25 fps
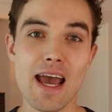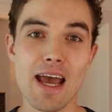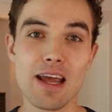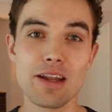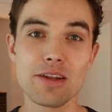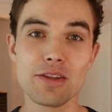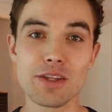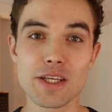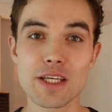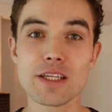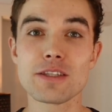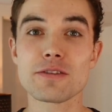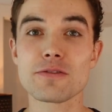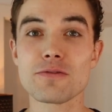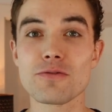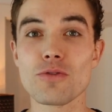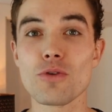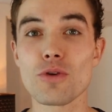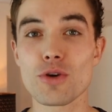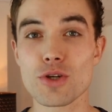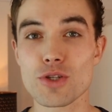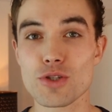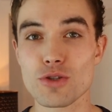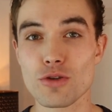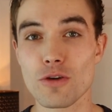and these
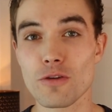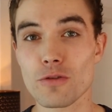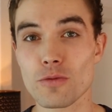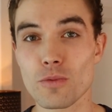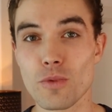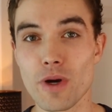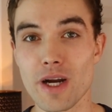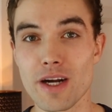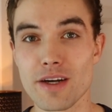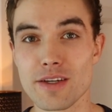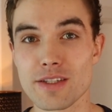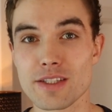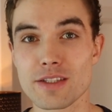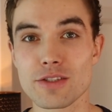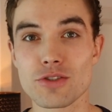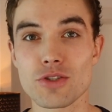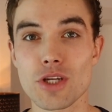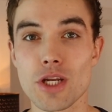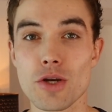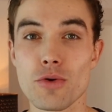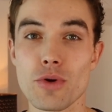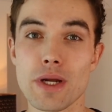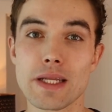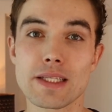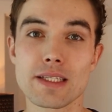4 softwares
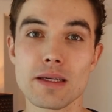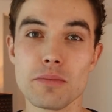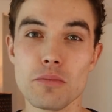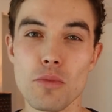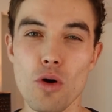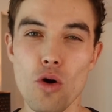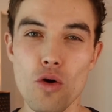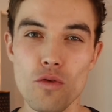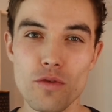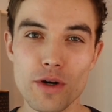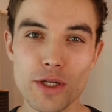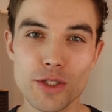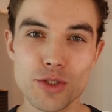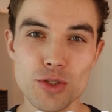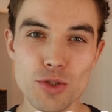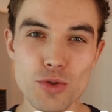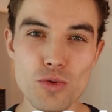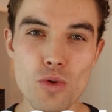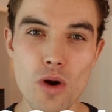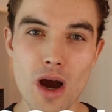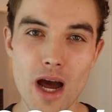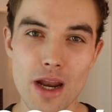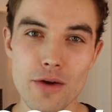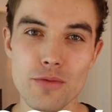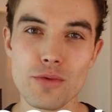generate him over
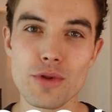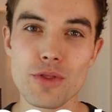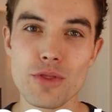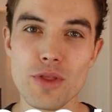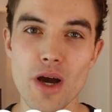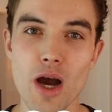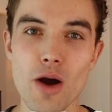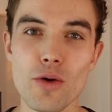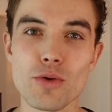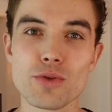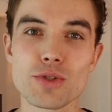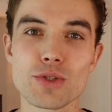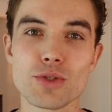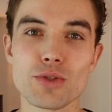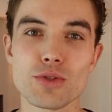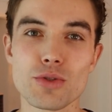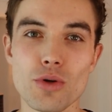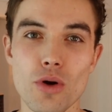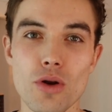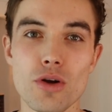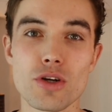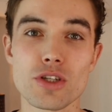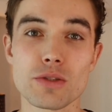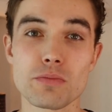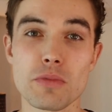
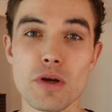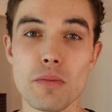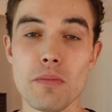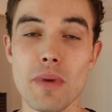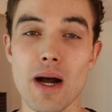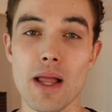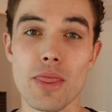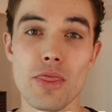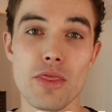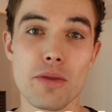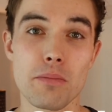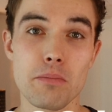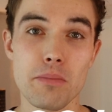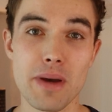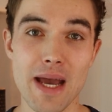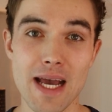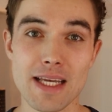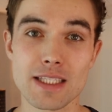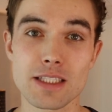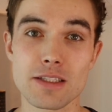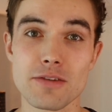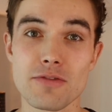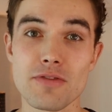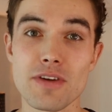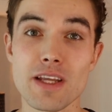$200,000 per month
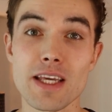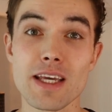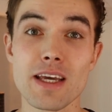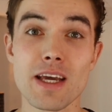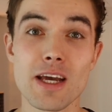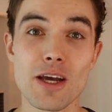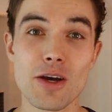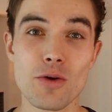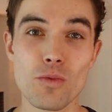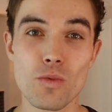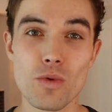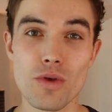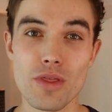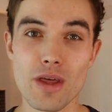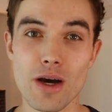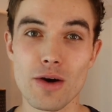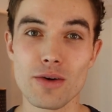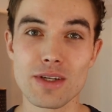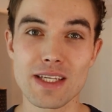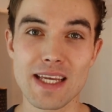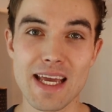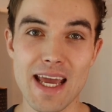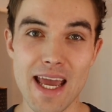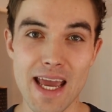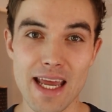passively
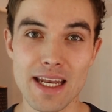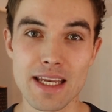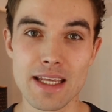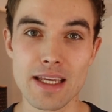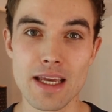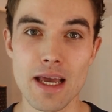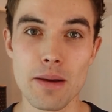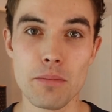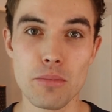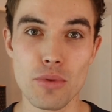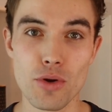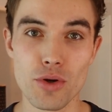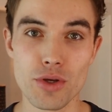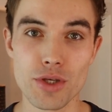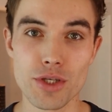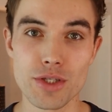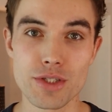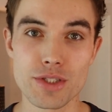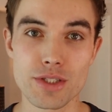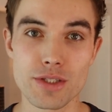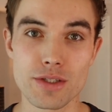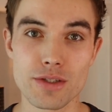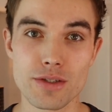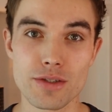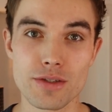without any employees.